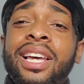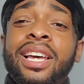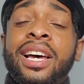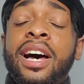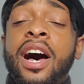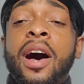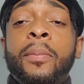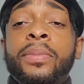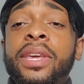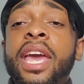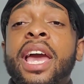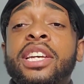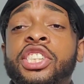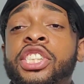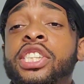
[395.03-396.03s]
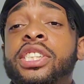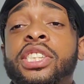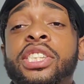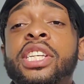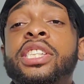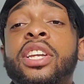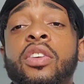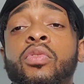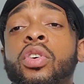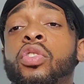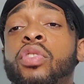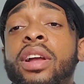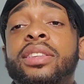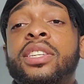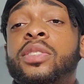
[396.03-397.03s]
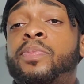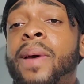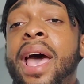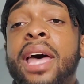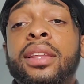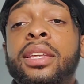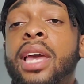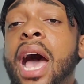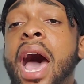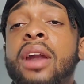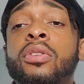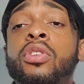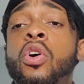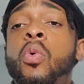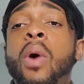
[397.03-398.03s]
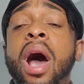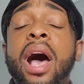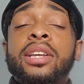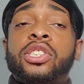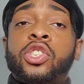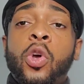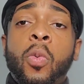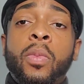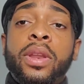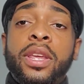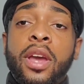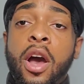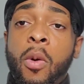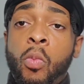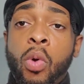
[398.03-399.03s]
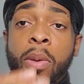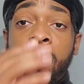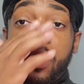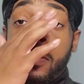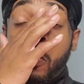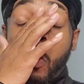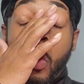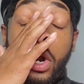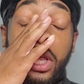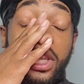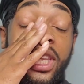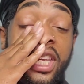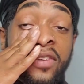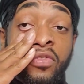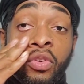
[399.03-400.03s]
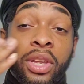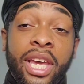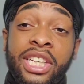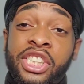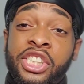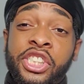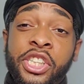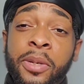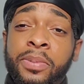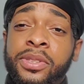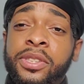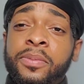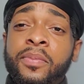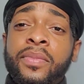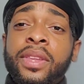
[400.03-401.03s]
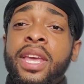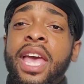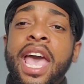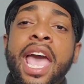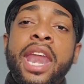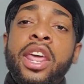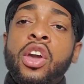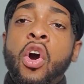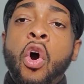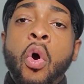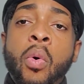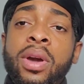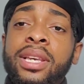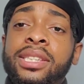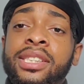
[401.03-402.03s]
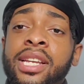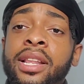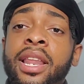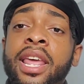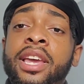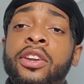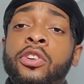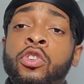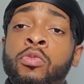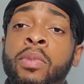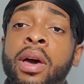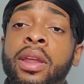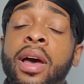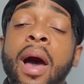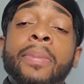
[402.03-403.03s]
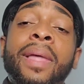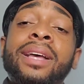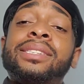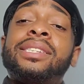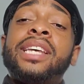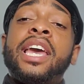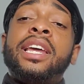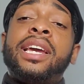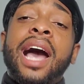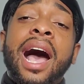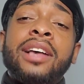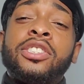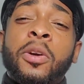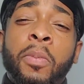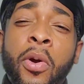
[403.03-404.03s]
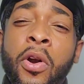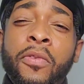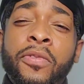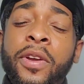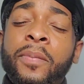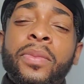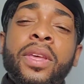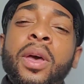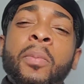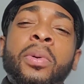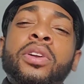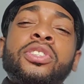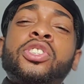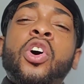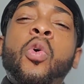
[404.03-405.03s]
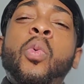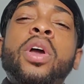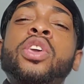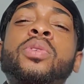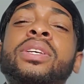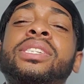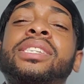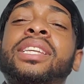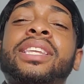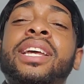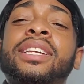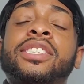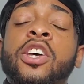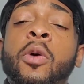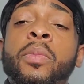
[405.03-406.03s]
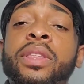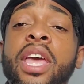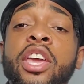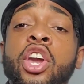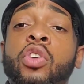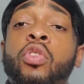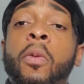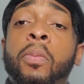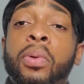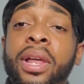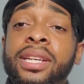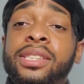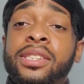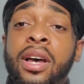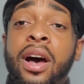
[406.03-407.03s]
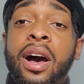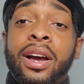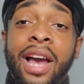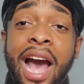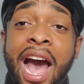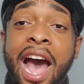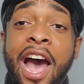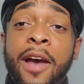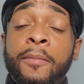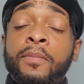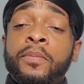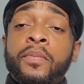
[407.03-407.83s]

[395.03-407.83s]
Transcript: yeah, she's gonna regret this badly. I don't know why so many women want to leave relationships, and they always think that they can do better. I'm not saying guys are perfect, but there's no way you can sit there and tell me that you're gonna replace a guy,